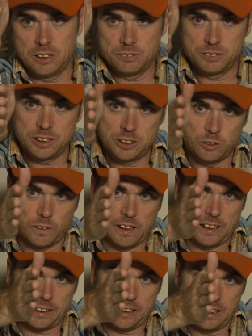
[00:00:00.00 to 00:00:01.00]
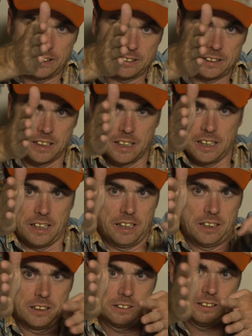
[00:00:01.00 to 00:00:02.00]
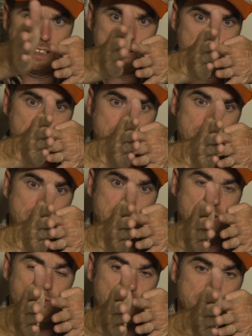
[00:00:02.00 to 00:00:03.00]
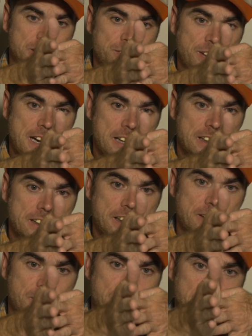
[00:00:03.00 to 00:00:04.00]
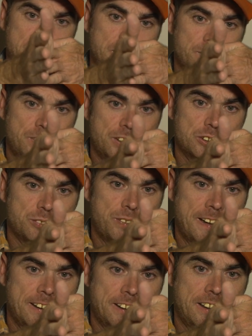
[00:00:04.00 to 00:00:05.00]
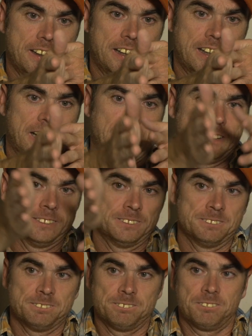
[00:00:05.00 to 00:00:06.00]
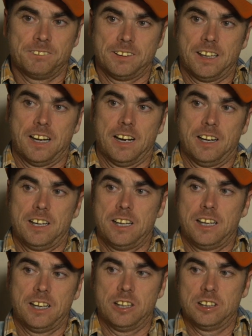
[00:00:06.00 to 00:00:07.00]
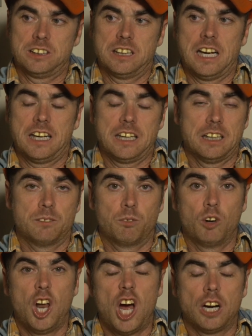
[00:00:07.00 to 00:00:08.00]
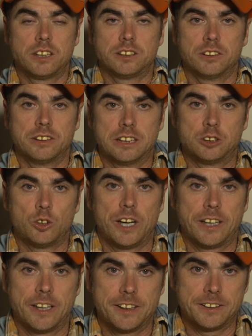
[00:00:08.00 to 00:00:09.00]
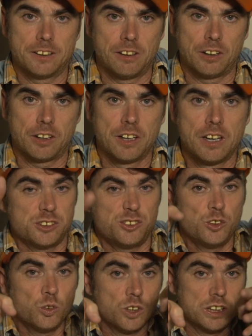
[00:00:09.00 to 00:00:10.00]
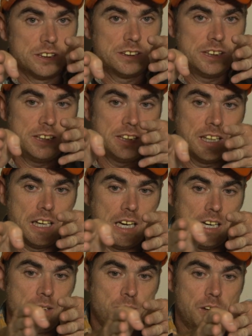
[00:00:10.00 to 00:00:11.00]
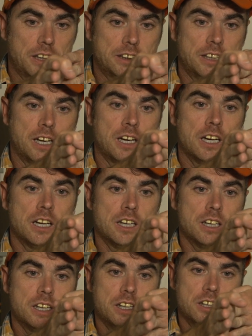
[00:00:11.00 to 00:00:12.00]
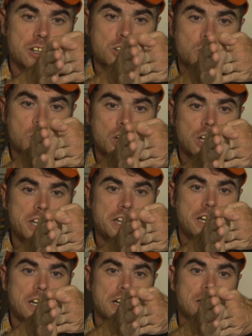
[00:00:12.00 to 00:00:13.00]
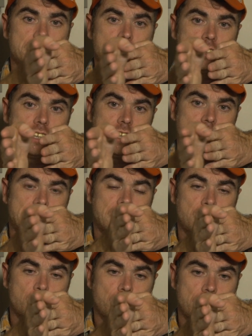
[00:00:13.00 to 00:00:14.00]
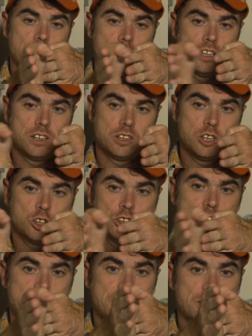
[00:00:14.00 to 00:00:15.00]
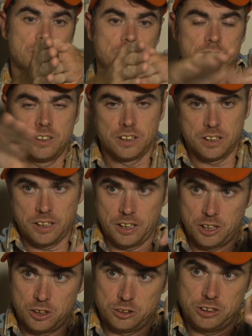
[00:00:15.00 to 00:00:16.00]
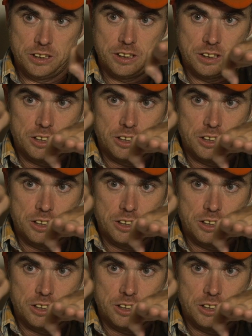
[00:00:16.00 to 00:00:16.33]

comes this way like this, and it goes that way, and the principality, when it's in principality like that, it looks like it blocked, so that's why it got dark. If you want to see that line up like that, and tortellini just like that away, Tostito, it goes into